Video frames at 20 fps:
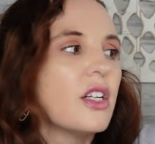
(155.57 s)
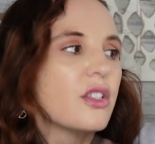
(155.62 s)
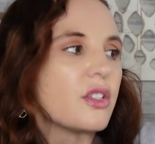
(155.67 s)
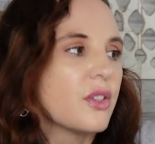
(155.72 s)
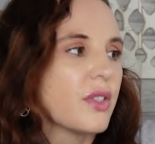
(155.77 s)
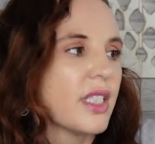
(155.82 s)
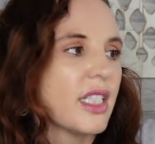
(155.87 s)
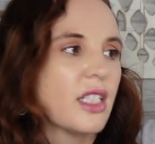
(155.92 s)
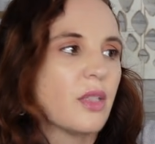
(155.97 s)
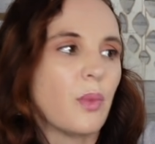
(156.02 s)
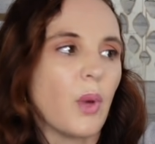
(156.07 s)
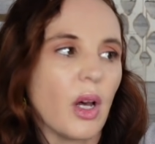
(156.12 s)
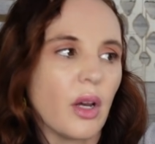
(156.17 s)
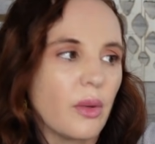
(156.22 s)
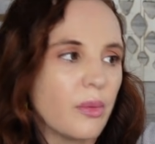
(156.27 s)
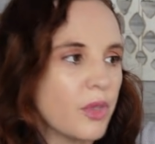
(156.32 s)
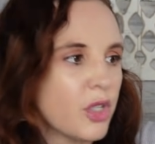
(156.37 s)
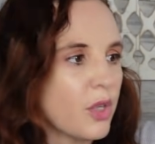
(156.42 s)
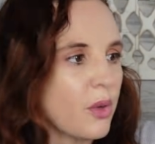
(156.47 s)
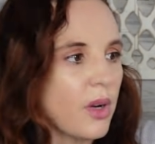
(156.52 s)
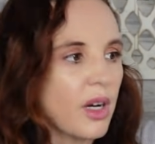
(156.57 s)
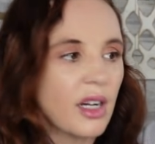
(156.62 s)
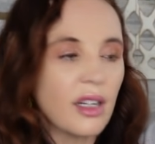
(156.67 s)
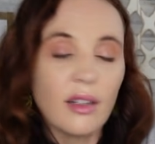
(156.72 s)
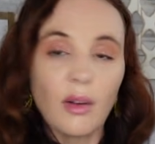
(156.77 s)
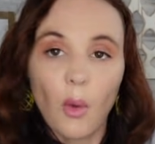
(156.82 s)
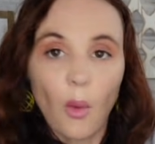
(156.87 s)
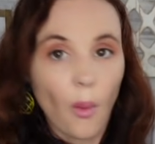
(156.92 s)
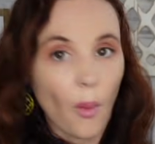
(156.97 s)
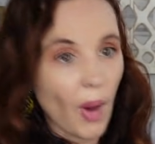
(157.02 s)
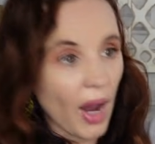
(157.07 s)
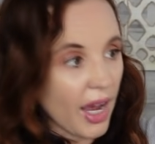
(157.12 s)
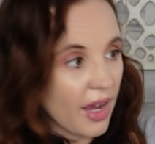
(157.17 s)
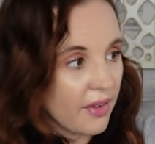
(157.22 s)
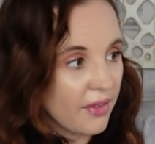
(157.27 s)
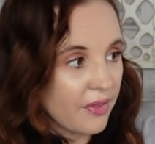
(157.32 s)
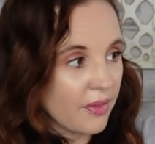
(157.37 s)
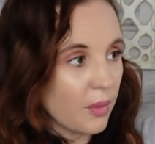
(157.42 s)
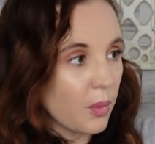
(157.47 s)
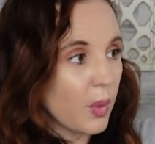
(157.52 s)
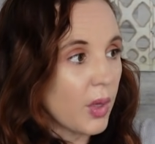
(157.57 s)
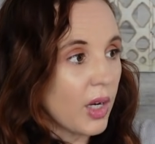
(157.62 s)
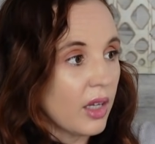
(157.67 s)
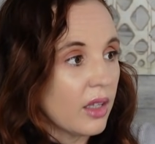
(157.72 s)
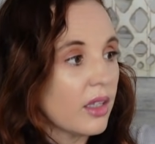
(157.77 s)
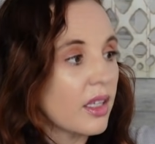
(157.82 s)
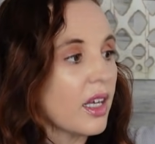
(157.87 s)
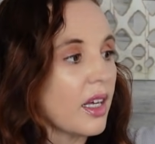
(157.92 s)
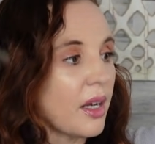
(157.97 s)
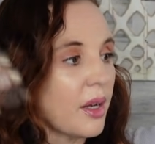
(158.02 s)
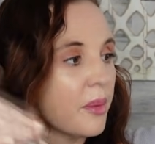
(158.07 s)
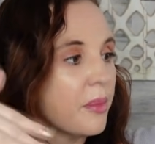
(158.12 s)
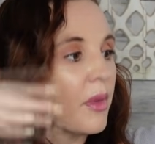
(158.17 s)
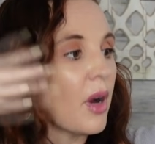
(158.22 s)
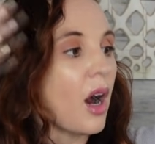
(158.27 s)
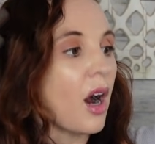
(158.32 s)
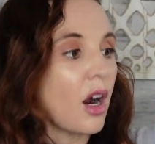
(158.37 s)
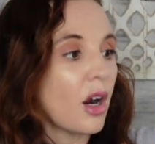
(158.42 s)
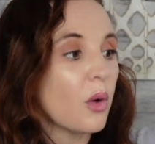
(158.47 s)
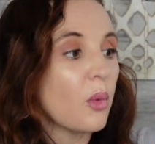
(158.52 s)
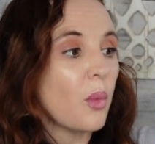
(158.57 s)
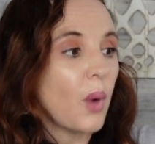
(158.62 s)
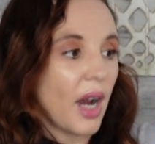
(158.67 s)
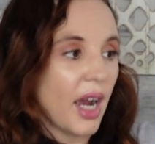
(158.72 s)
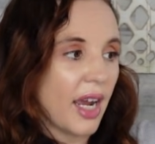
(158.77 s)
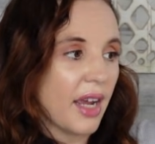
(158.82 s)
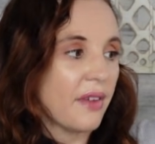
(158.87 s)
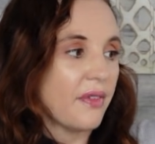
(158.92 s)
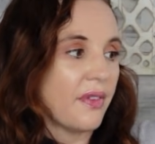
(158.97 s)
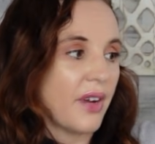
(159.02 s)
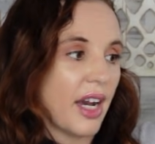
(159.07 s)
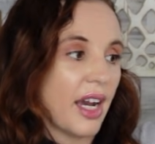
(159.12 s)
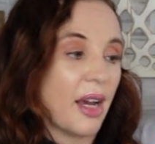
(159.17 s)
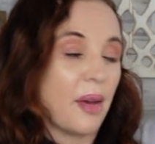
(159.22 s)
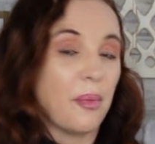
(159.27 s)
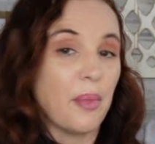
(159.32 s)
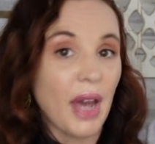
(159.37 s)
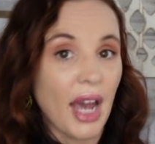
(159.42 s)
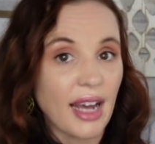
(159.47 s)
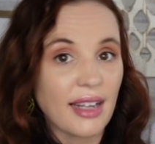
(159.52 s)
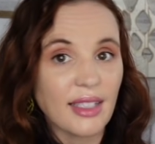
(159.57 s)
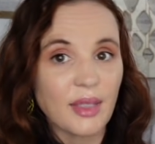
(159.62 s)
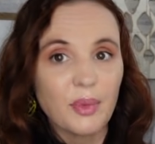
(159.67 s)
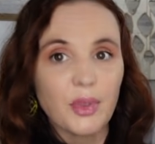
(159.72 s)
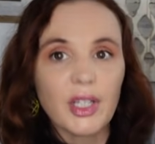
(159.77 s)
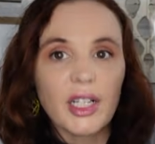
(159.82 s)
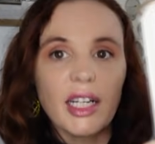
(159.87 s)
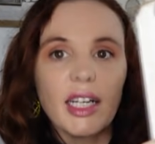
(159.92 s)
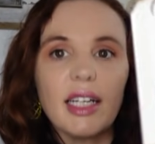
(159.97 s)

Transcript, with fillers: so it says welcome to our wife welcome our Wi-Fi password